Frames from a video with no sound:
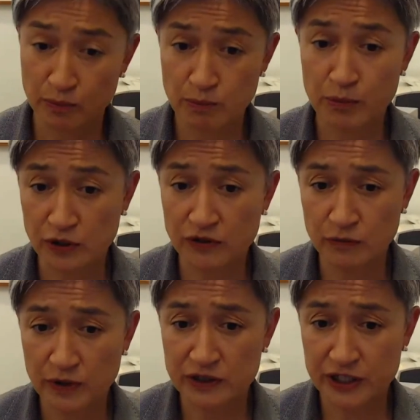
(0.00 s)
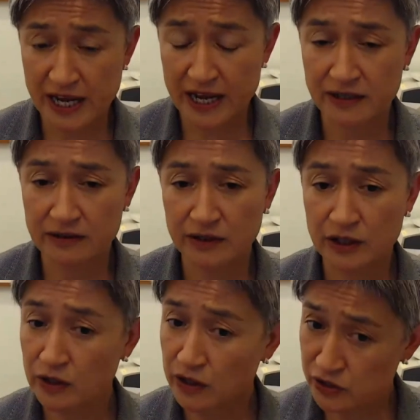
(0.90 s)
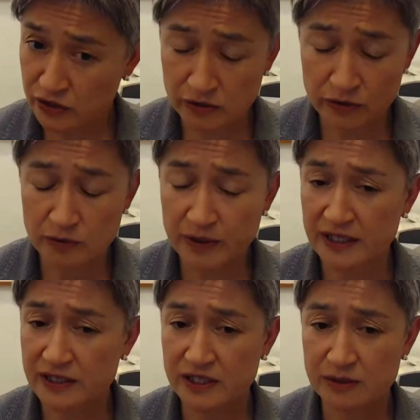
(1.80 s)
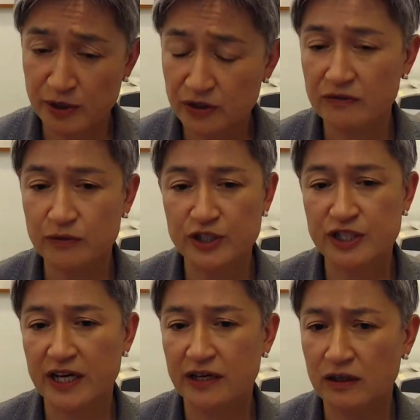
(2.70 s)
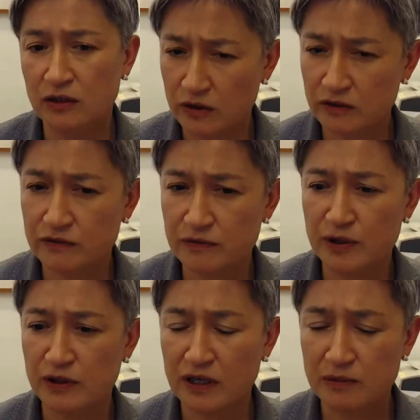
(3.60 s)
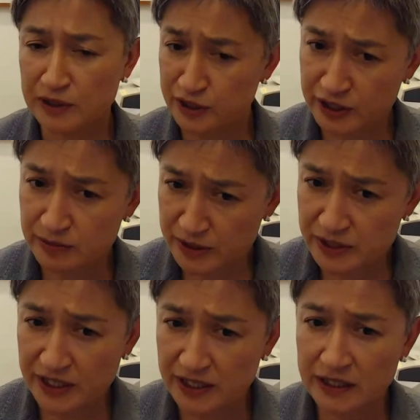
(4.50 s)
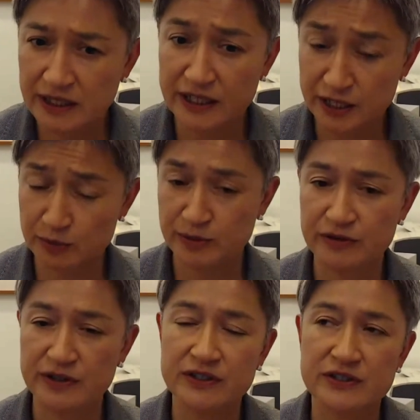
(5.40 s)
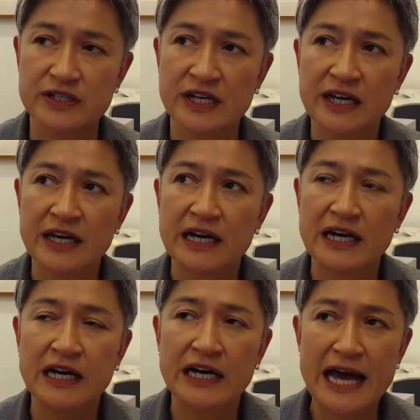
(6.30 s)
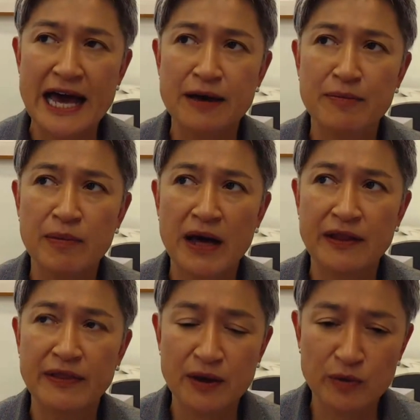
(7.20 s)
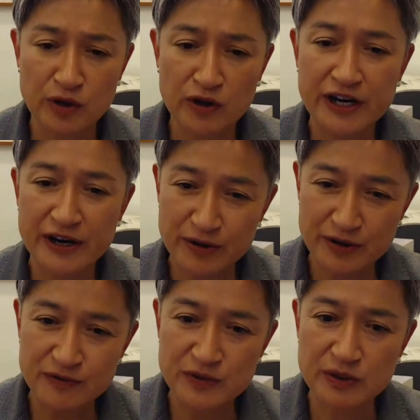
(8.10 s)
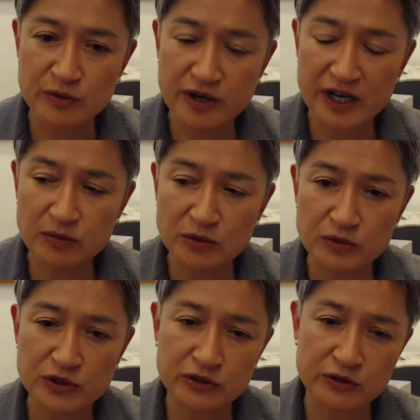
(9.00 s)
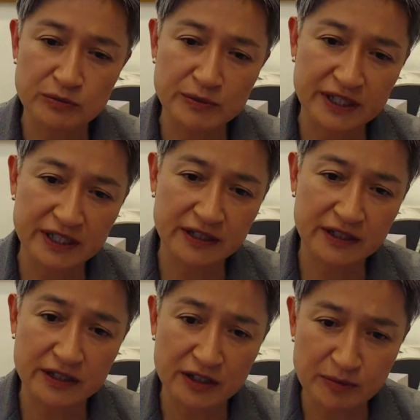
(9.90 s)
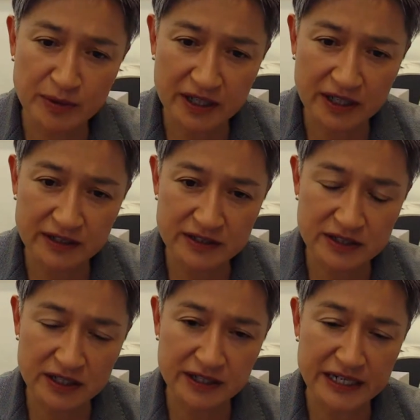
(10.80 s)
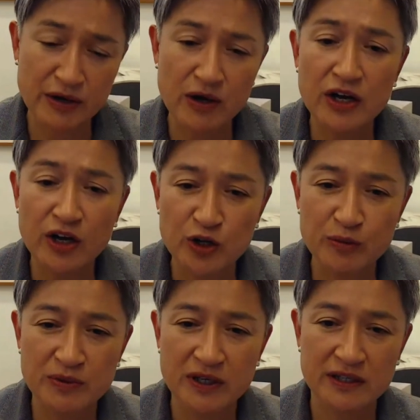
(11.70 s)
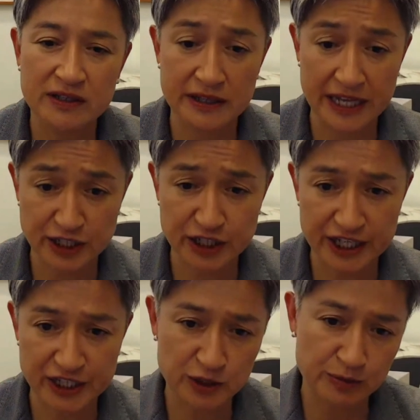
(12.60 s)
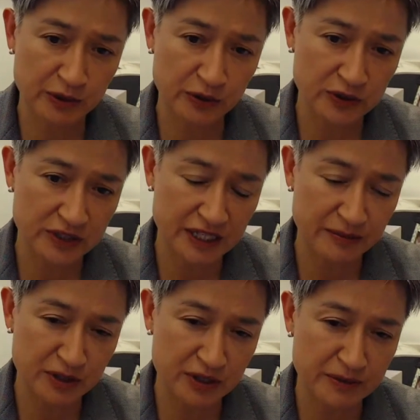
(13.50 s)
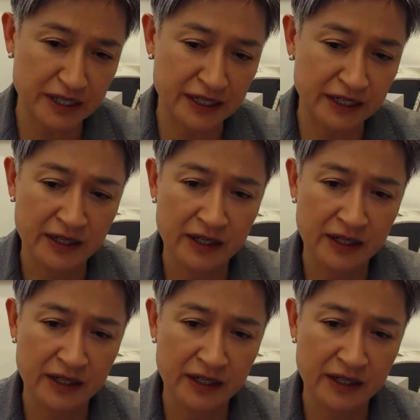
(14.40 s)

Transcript: both of which had, historical basis, both of which had a lot of legitimacy and experience, and they were not narratives that were able to be heard by either side. Now, I hope that changes, because it seems to me,